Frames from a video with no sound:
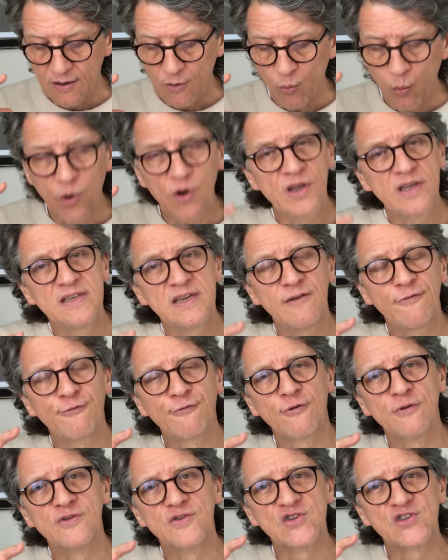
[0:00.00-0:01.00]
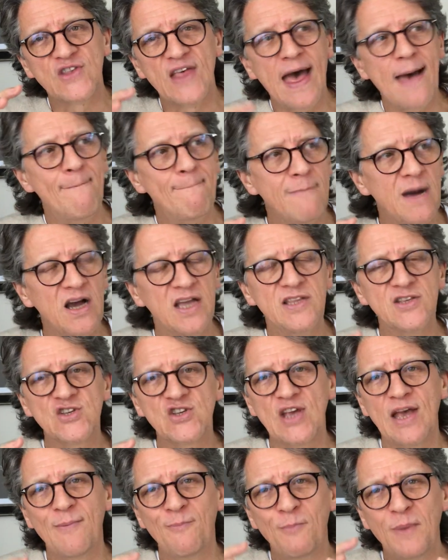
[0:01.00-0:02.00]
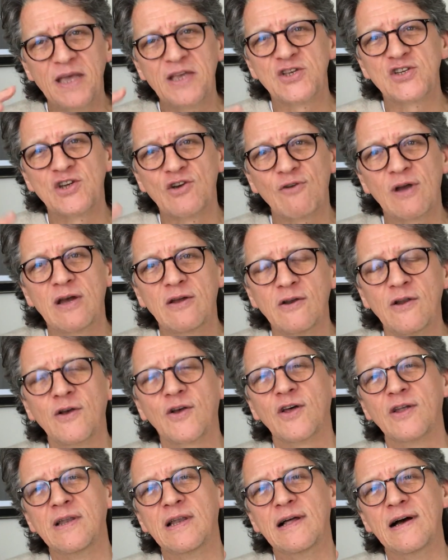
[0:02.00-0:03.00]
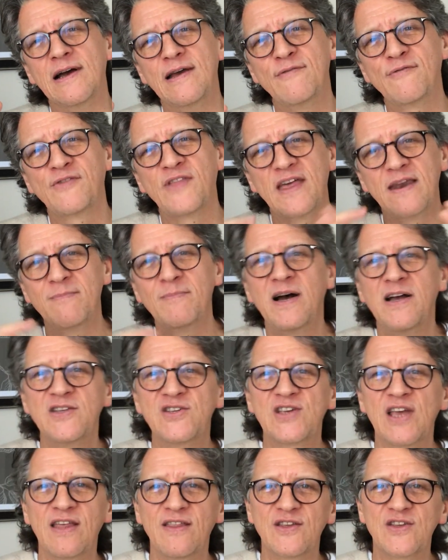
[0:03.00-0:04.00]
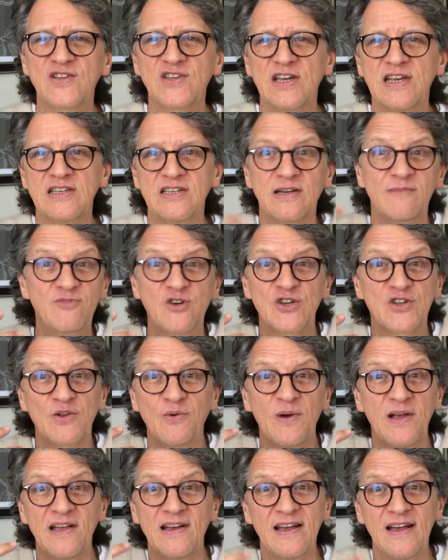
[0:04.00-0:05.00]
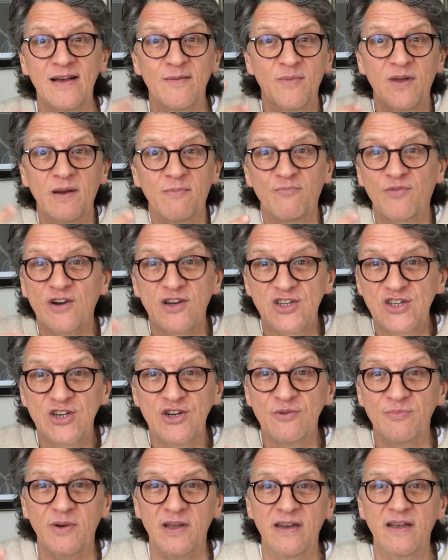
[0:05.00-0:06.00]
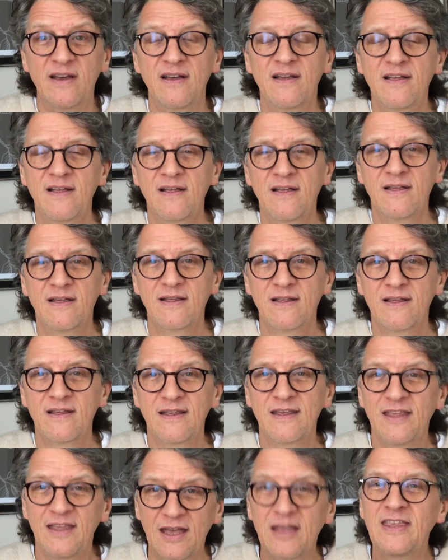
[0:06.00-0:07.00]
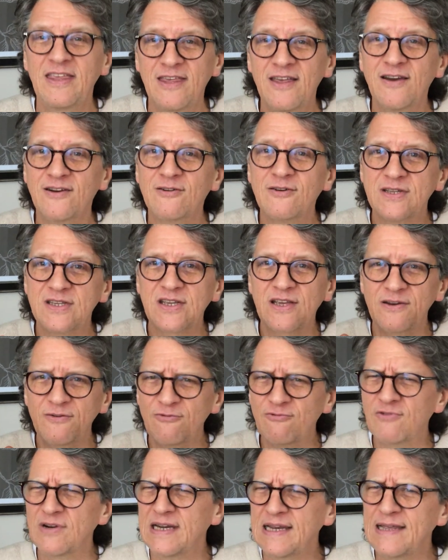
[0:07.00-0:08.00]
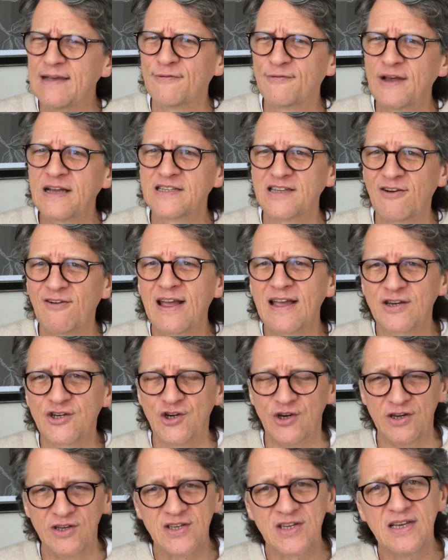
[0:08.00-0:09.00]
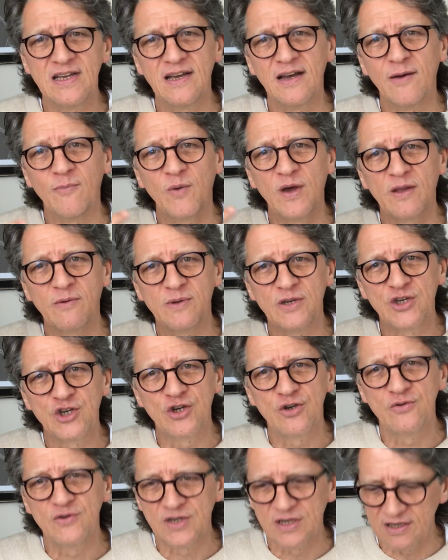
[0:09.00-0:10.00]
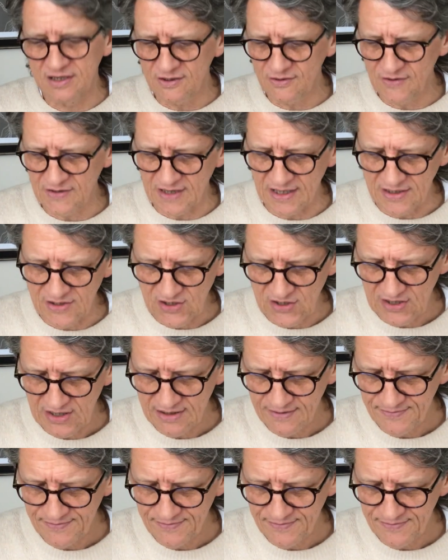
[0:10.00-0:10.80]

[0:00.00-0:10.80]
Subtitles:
what a difference that mindset makes to your outlook on life than a mindset that says, I'm just the way I am and I'm pretty stupid. It's going to really affect our action, isn't it? And whether we choose to do things.